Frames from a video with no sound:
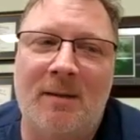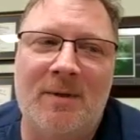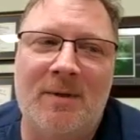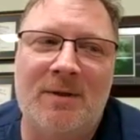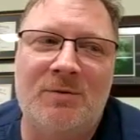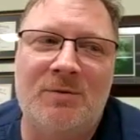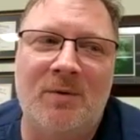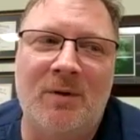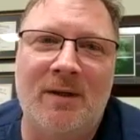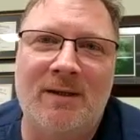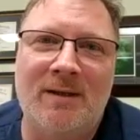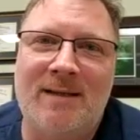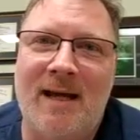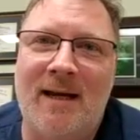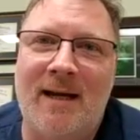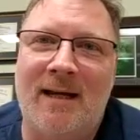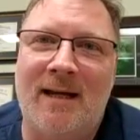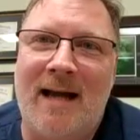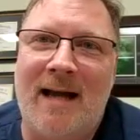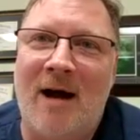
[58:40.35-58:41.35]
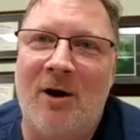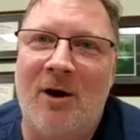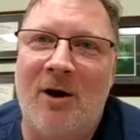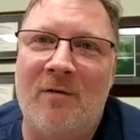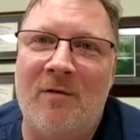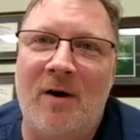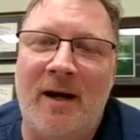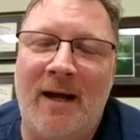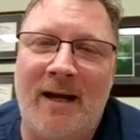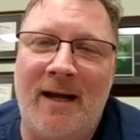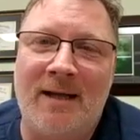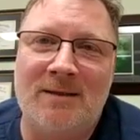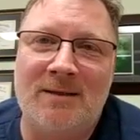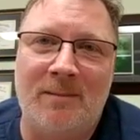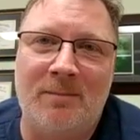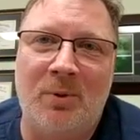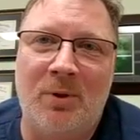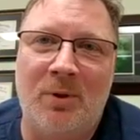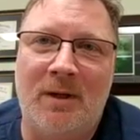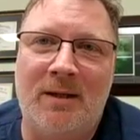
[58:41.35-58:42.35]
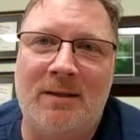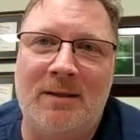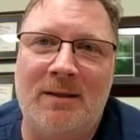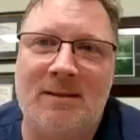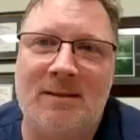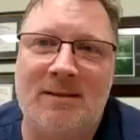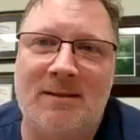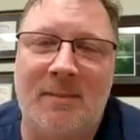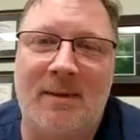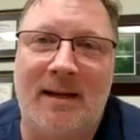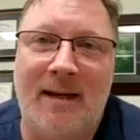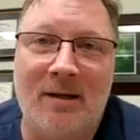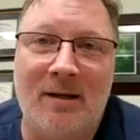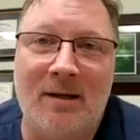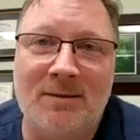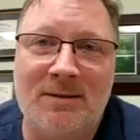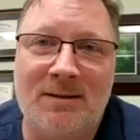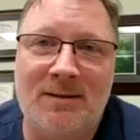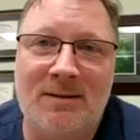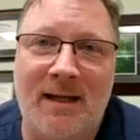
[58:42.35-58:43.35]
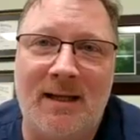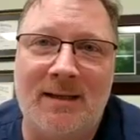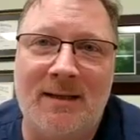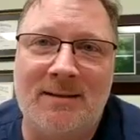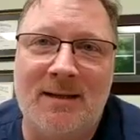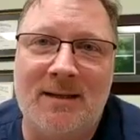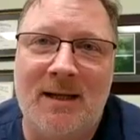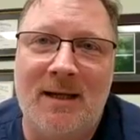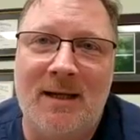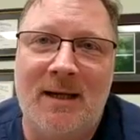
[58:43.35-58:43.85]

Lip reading: This really taken out of our hands and put into somebody else's hands.